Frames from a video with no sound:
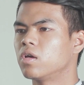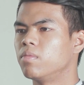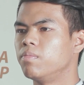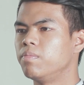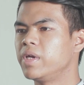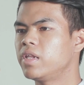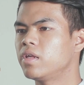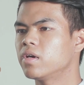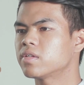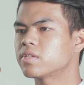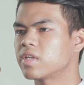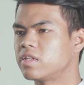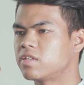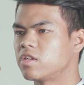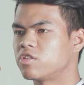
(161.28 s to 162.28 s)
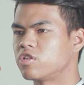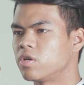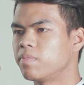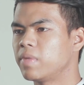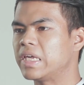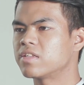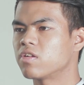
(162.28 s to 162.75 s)
Media
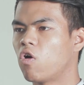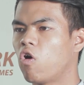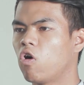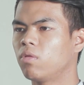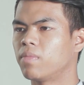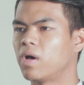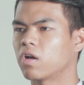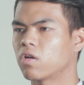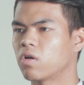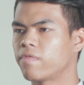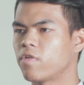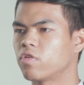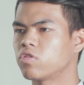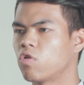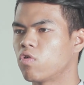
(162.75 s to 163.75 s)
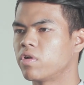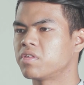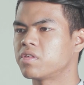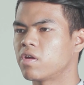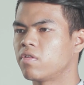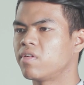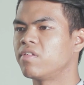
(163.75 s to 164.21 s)
censorship is a hallmark of
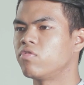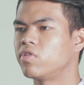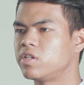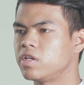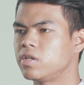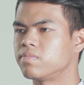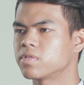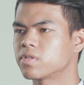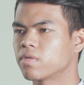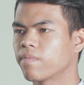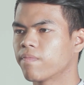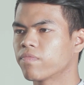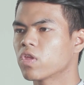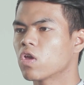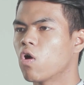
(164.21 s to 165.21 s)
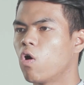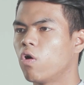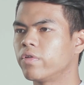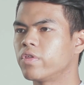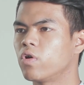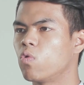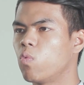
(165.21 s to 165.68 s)
authoritarian regimes.
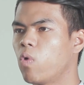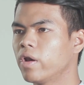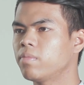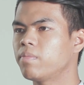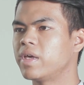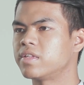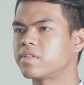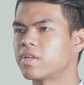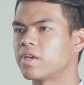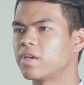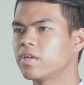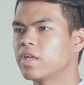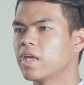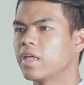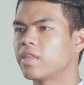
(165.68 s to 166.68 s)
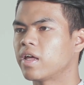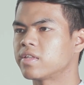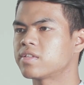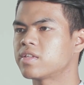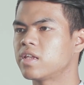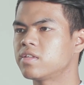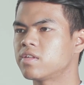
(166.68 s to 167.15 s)
Although one may say that
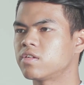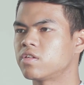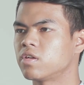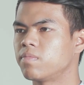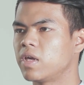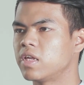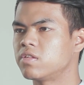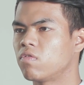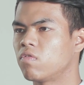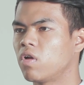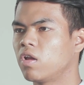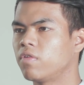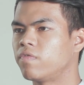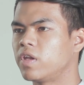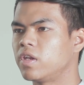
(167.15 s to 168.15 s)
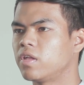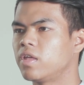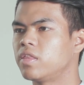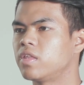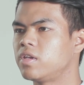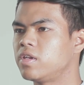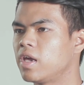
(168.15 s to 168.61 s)
censorship is irrelevant
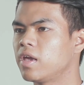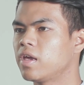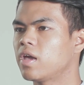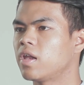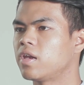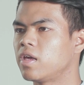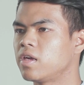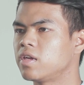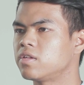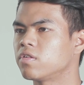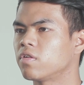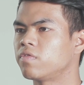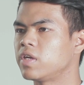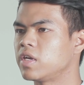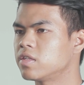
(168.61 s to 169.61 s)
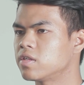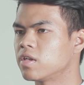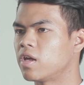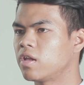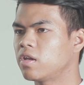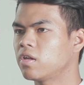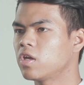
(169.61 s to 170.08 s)
in the day and age of the
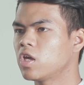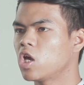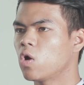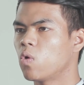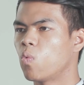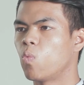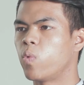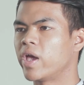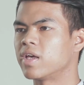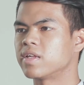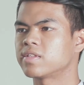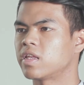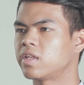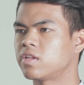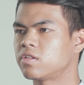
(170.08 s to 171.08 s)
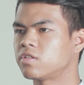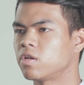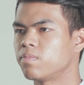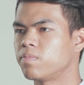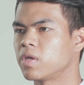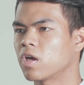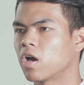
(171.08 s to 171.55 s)
internet, where
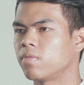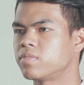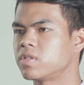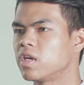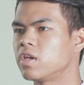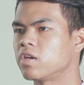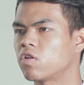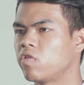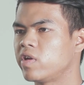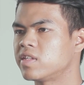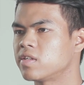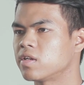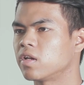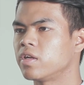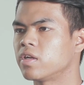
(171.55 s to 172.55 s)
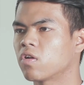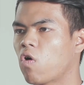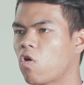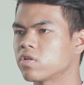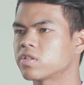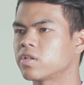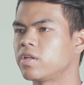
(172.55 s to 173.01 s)
censorship becomes increasingly
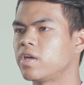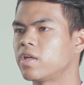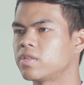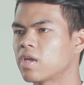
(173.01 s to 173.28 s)
costly and